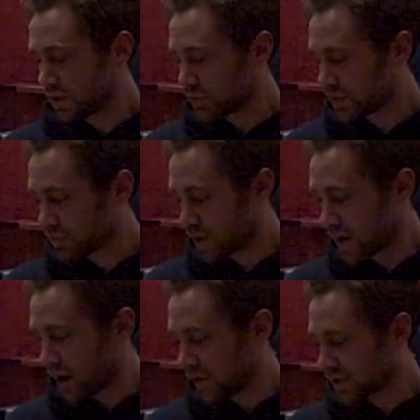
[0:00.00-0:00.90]
to be spread
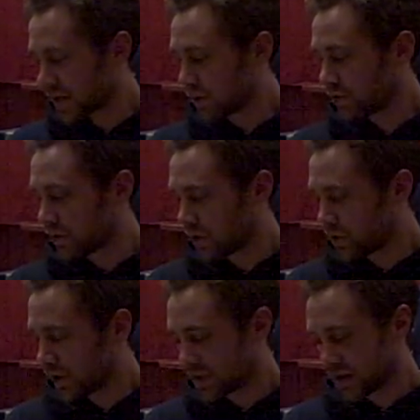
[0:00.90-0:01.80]
out and take on their
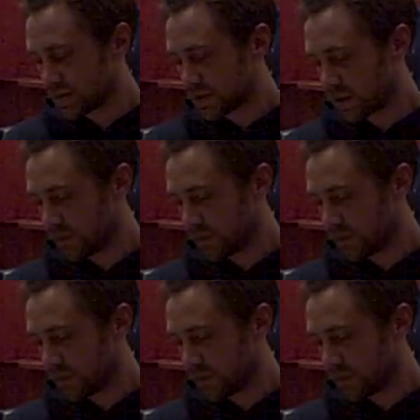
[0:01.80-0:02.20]
own identity.